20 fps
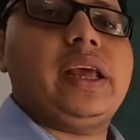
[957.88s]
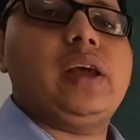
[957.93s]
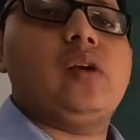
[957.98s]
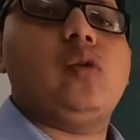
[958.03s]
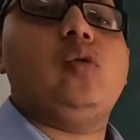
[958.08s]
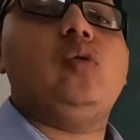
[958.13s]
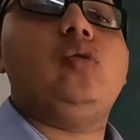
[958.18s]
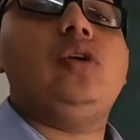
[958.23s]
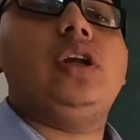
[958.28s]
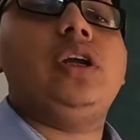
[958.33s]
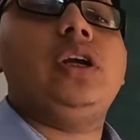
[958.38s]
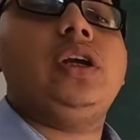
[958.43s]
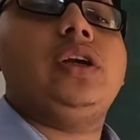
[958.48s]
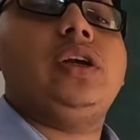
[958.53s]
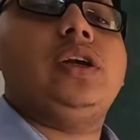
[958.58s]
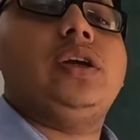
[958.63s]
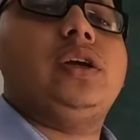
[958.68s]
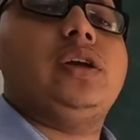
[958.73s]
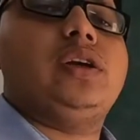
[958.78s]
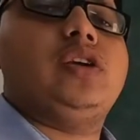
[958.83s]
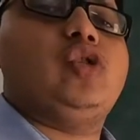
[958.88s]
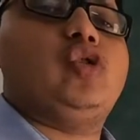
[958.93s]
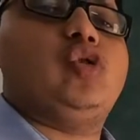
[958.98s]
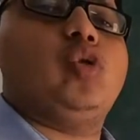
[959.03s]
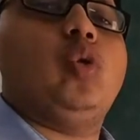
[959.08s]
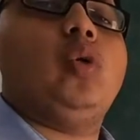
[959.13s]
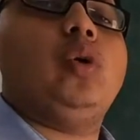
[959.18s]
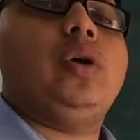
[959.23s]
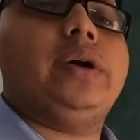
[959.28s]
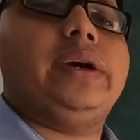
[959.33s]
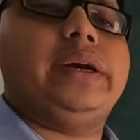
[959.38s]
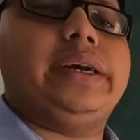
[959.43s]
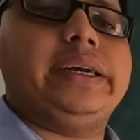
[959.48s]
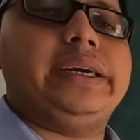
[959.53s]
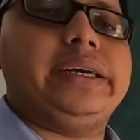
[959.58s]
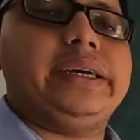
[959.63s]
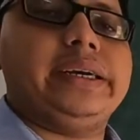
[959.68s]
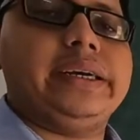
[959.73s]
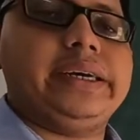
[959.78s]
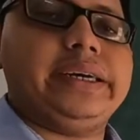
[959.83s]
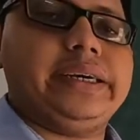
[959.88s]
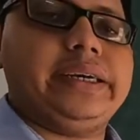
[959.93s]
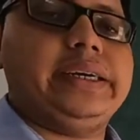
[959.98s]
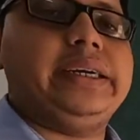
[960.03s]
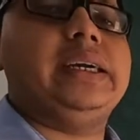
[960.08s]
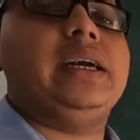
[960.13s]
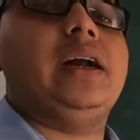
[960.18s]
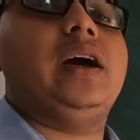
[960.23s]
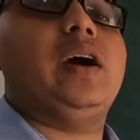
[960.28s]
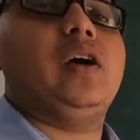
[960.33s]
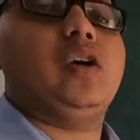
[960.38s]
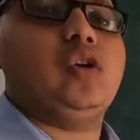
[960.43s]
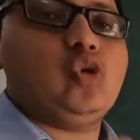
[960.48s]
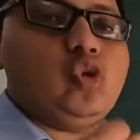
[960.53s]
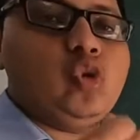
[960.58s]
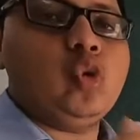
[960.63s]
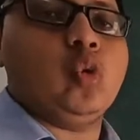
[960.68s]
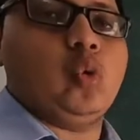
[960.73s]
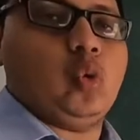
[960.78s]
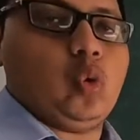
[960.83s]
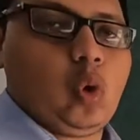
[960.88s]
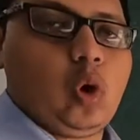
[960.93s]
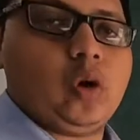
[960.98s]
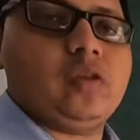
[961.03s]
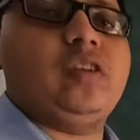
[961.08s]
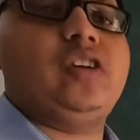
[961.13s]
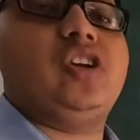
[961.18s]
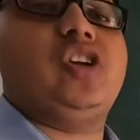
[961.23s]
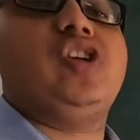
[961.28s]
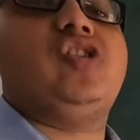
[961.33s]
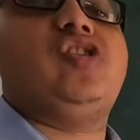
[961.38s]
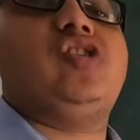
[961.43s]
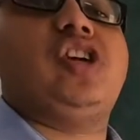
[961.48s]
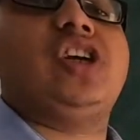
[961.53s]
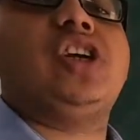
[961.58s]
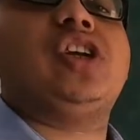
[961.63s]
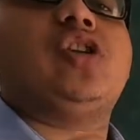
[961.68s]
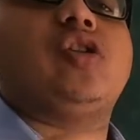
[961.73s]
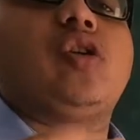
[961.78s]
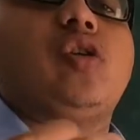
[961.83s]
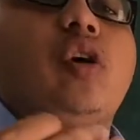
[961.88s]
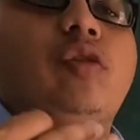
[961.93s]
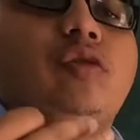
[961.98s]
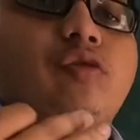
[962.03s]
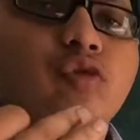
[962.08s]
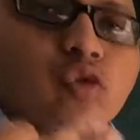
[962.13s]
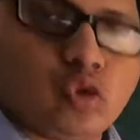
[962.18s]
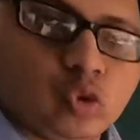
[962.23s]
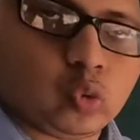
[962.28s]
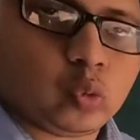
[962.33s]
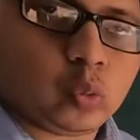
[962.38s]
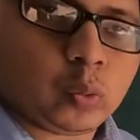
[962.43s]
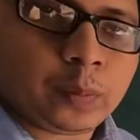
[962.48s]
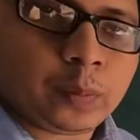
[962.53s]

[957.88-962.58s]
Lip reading: can only show two oxidation state of 2.